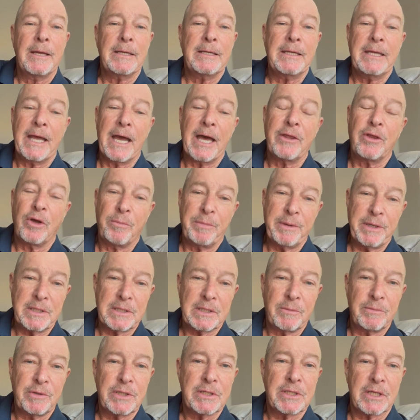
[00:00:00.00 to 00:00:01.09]
Yeah, there'll be
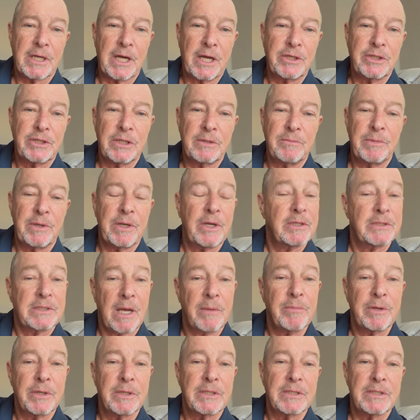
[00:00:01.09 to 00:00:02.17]
some discussion because
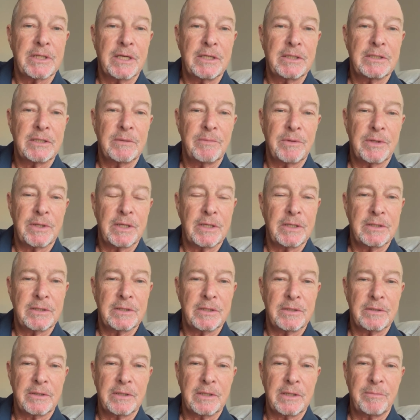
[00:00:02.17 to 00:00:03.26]
I'm going to say some things
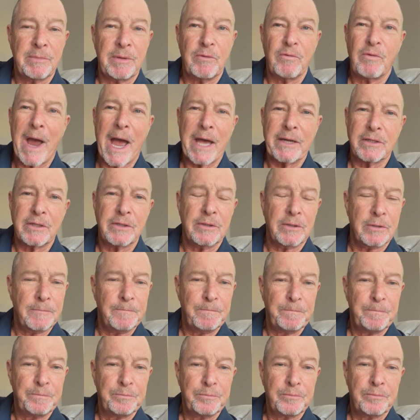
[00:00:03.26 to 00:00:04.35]
that are going to be radical.
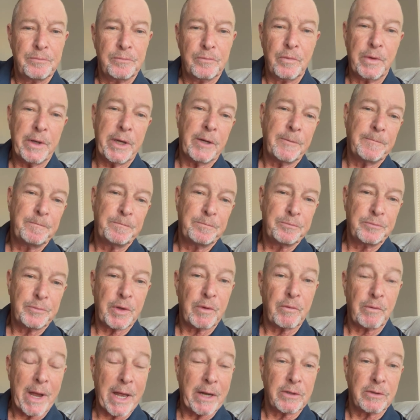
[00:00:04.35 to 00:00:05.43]
Well,
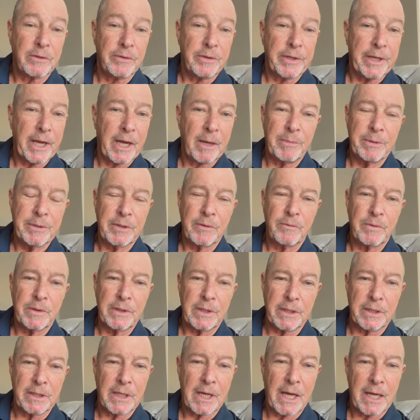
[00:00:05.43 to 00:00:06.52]
they're radical now, but they're
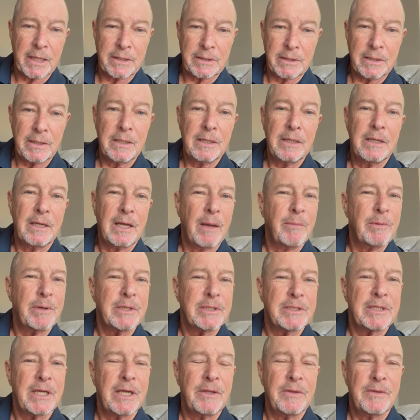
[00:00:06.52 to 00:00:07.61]
really not. I'm going to
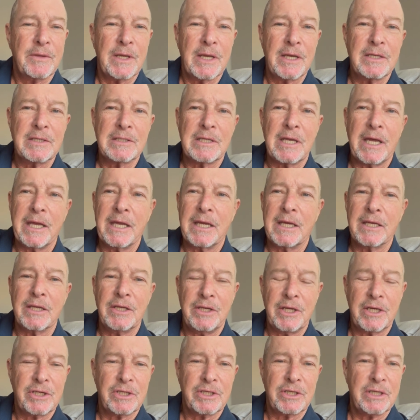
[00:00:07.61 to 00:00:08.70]
say things like
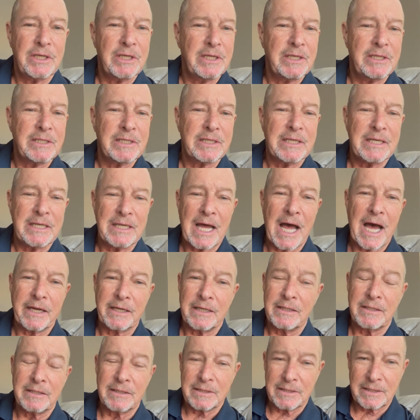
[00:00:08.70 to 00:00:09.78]
addiction is not
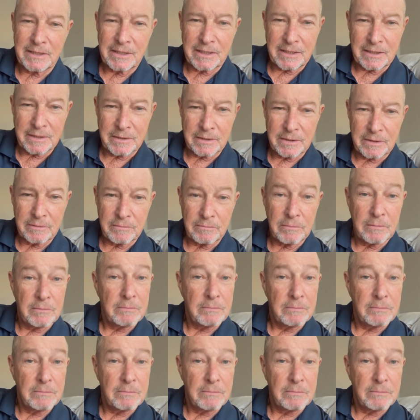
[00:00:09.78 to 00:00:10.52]
a disease.